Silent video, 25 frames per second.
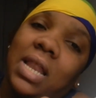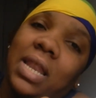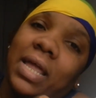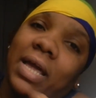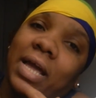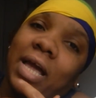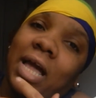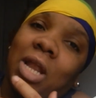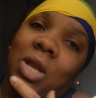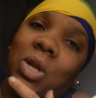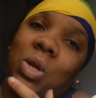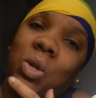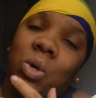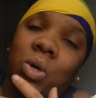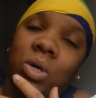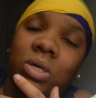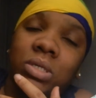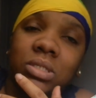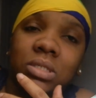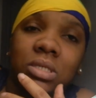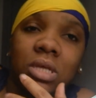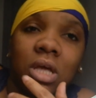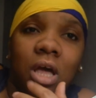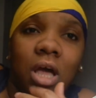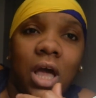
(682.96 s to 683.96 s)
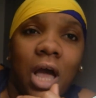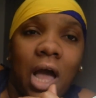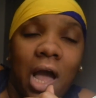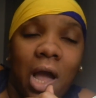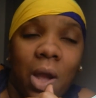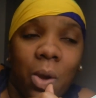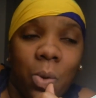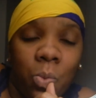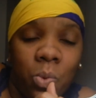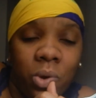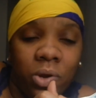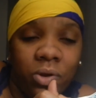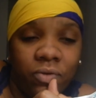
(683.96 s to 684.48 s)
Like, I lost,
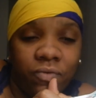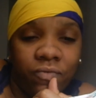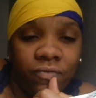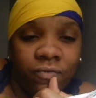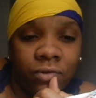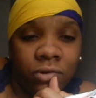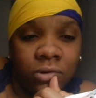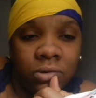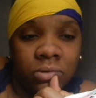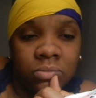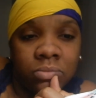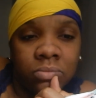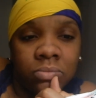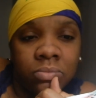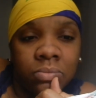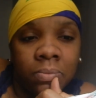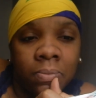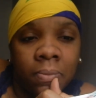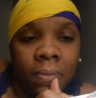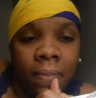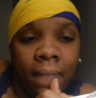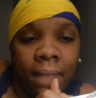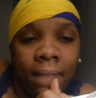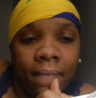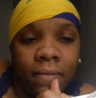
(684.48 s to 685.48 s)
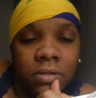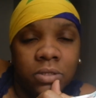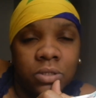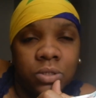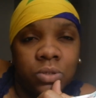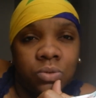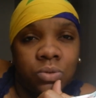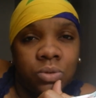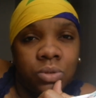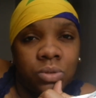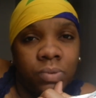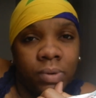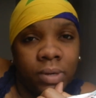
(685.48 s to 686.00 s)
I went from
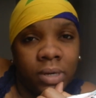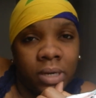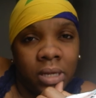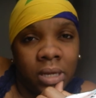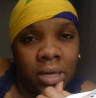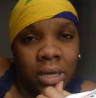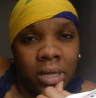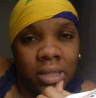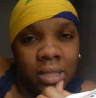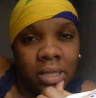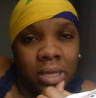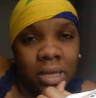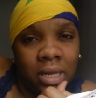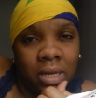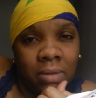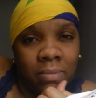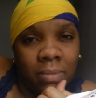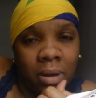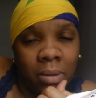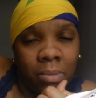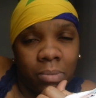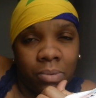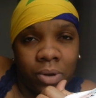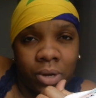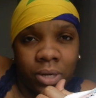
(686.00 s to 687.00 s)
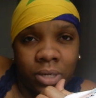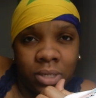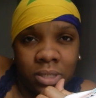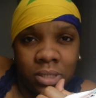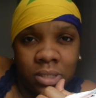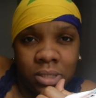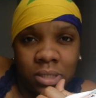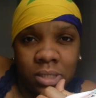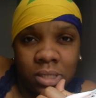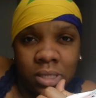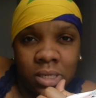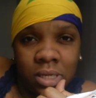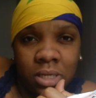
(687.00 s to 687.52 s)
two twenty at the end of my
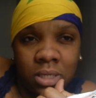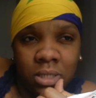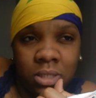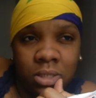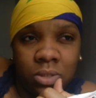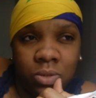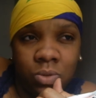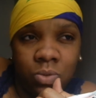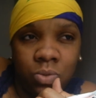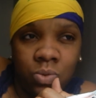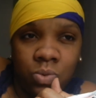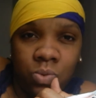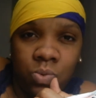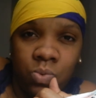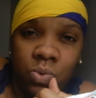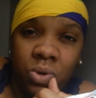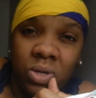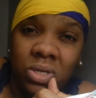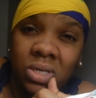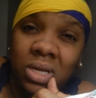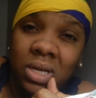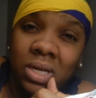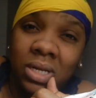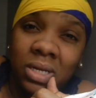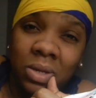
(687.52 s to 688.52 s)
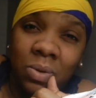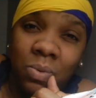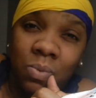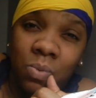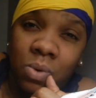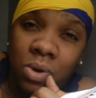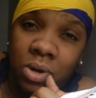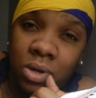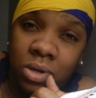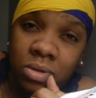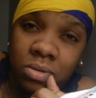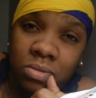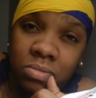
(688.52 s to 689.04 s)
pregnancy to one
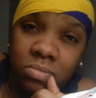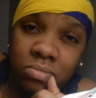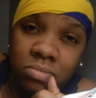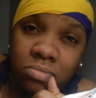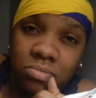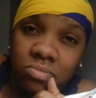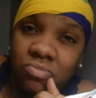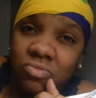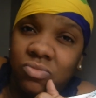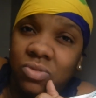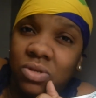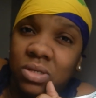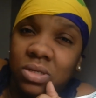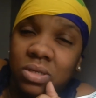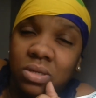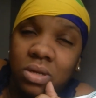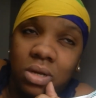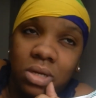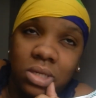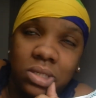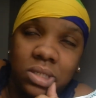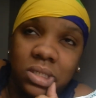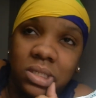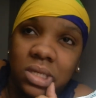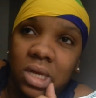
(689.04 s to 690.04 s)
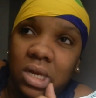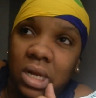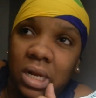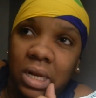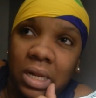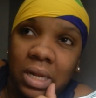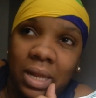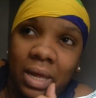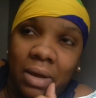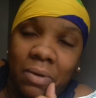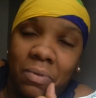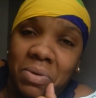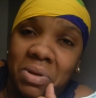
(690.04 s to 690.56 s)
ninety-one
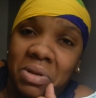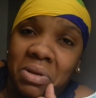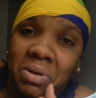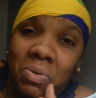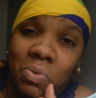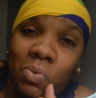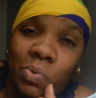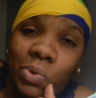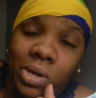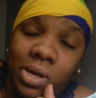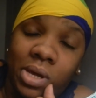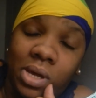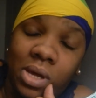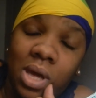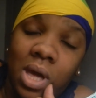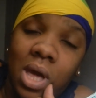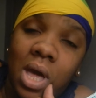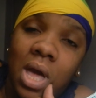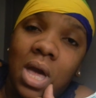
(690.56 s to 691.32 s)
suddenly, like within a week,